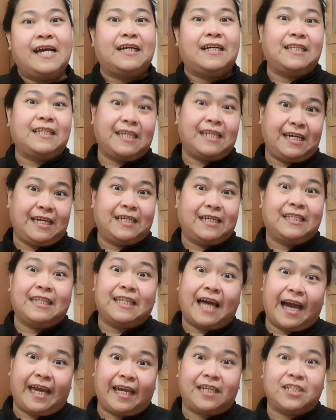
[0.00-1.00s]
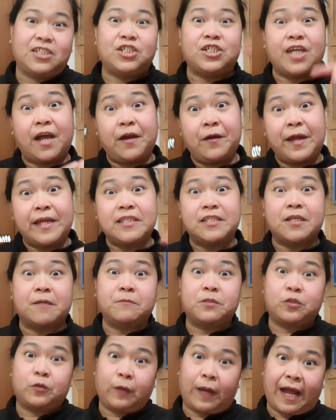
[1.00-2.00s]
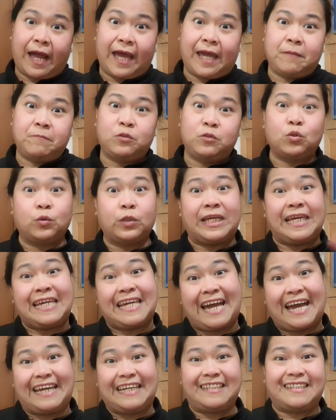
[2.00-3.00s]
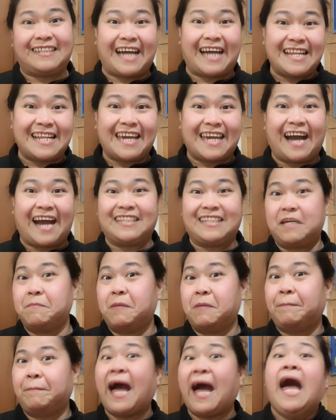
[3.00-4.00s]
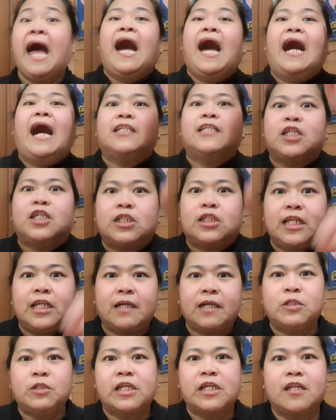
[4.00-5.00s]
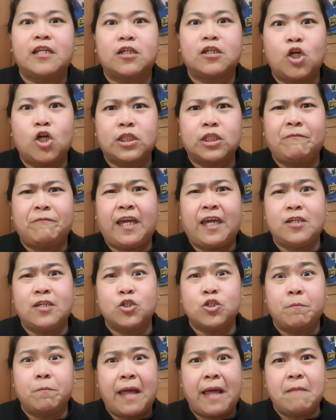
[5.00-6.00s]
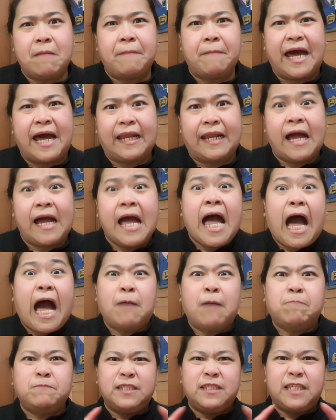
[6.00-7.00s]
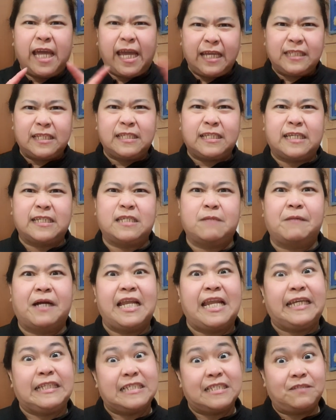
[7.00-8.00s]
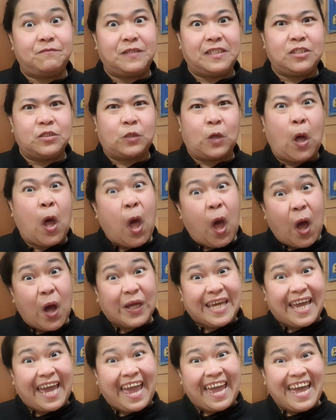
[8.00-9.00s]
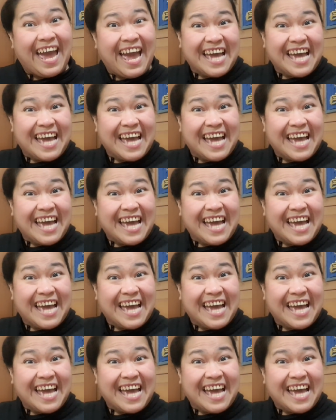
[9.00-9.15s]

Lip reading: click like, share, and subscribe to Ria Italia at iba pa. At i-click mo na rin ang notification bell para updated ka sa mga latest video ko. Okay?